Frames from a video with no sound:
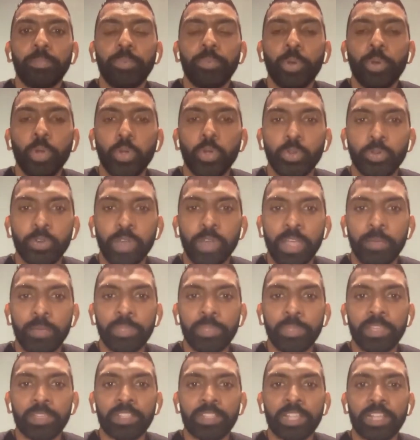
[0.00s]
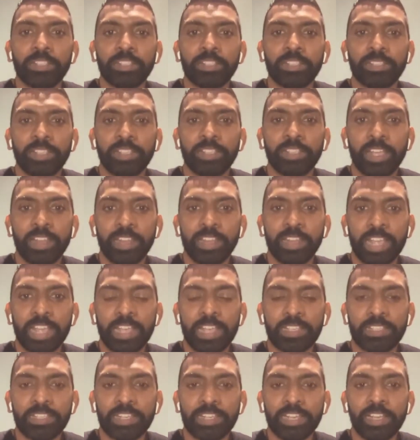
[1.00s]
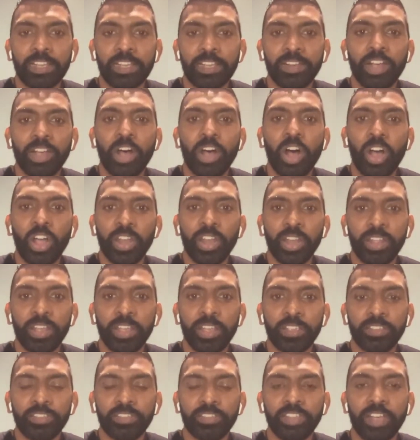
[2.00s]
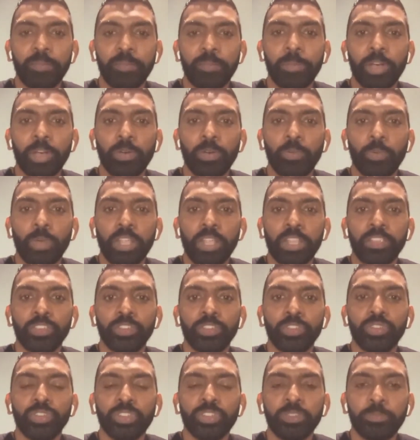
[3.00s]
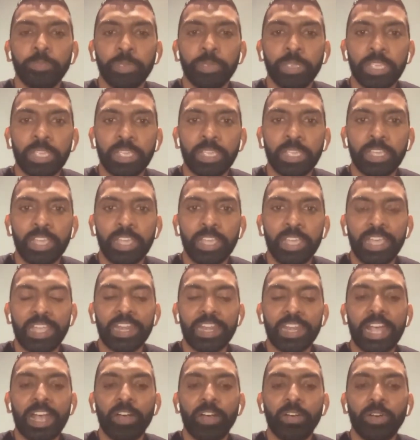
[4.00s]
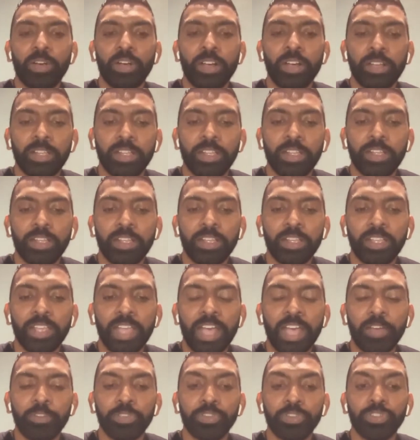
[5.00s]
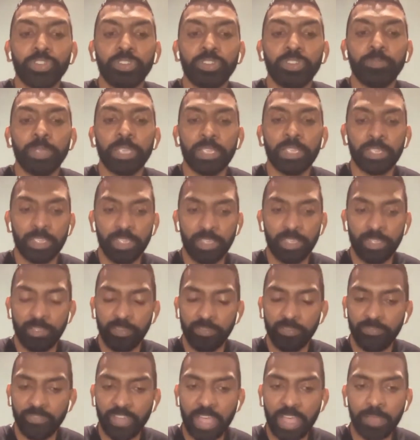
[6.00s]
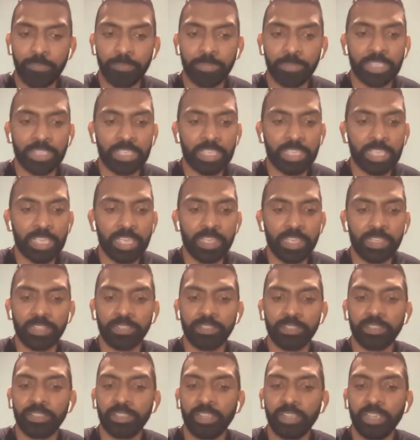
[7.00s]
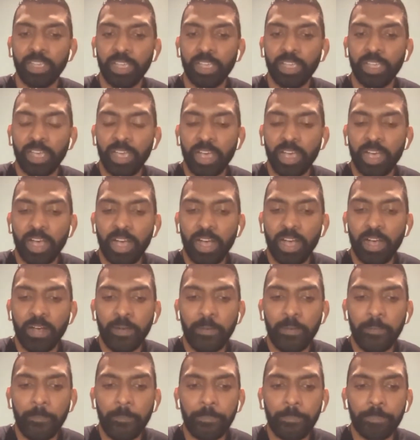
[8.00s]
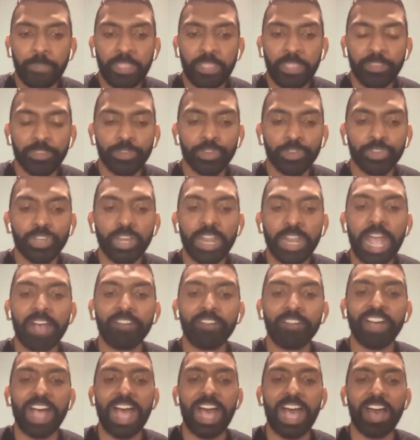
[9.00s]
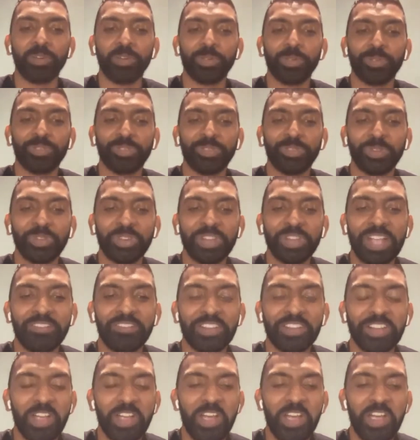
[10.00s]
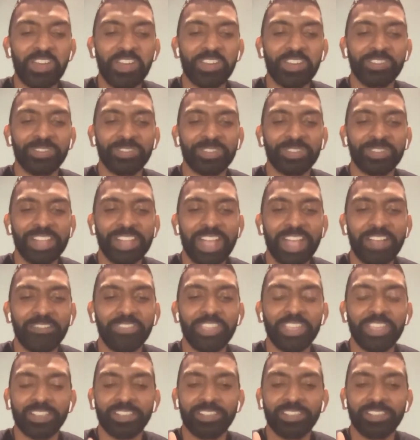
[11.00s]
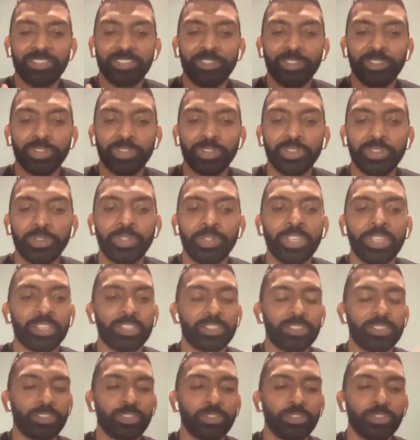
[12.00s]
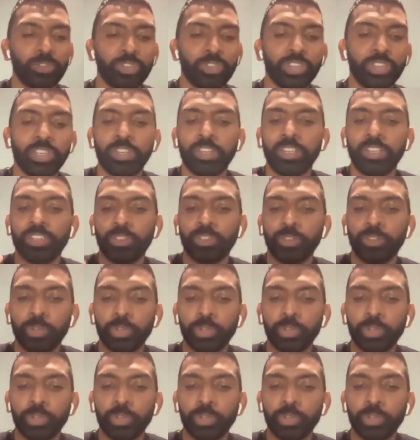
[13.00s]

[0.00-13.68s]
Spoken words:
programming that society has done on us about what you should be and how you should be, family, kids. You should have a house, you should have a car, you should have this, you should do this, you should.